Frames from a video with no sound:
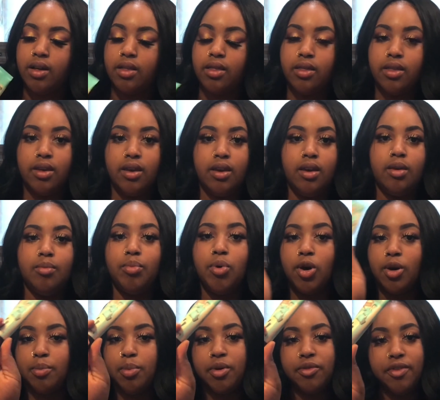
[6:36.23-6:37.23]
The
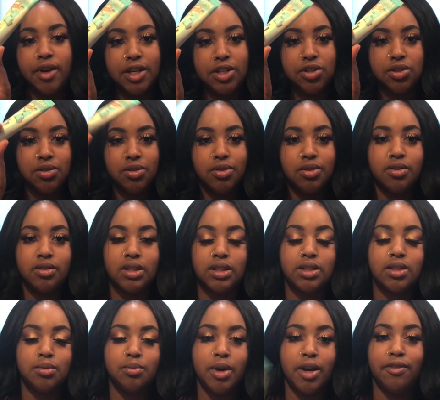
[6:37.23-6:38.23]
POREFESSIONAL.
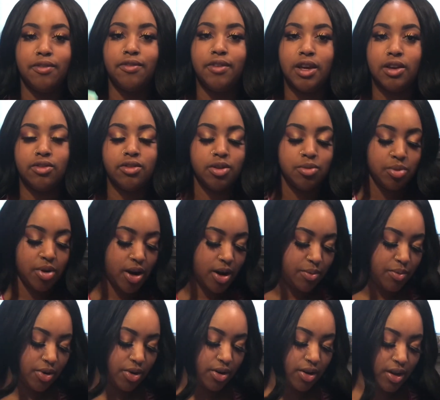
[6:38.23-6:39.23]
This is my favorite
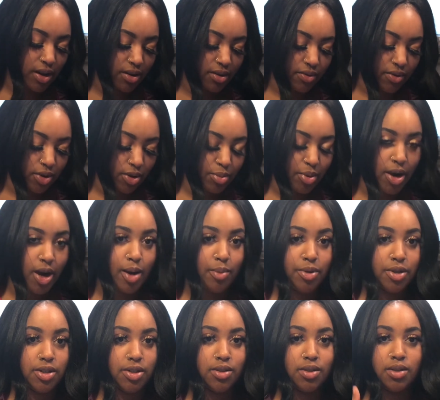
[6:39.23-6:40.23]
primer out of all
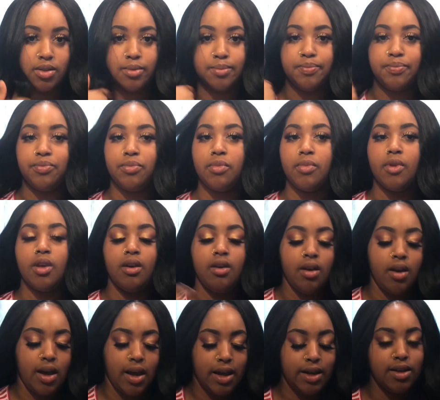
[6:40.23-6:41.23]
primers.
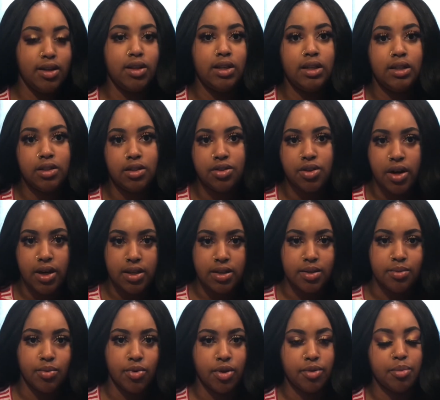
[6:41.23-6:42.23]
I need to try
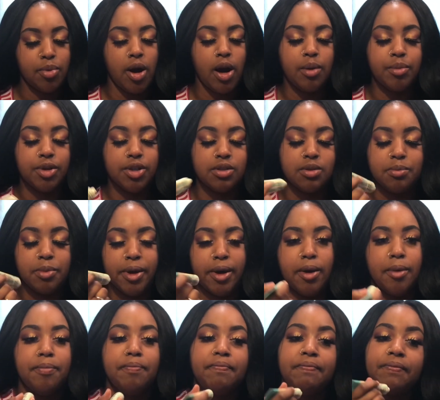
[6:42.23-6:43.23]
some more primers,
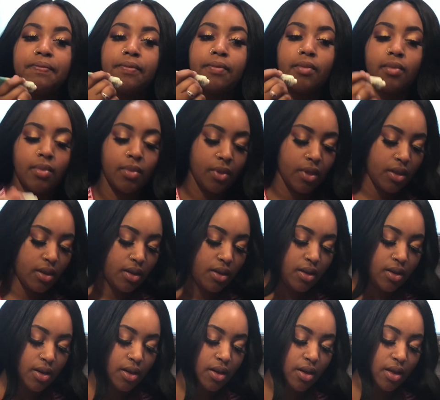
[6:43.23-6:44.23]
but
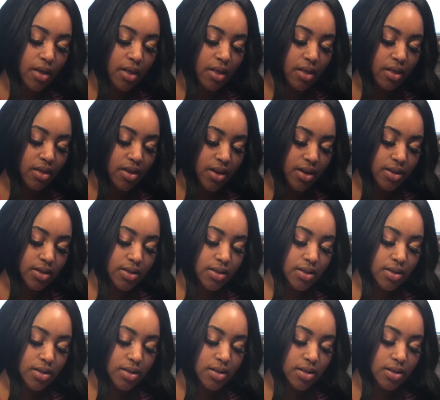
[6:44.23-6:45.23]

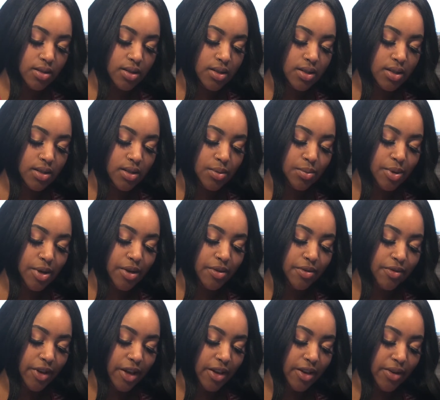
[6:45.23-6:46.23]
this has been a
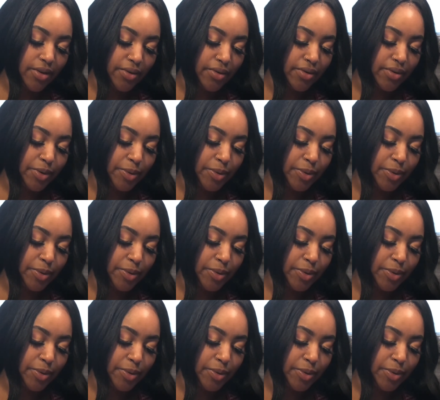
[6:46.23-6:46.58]
fave.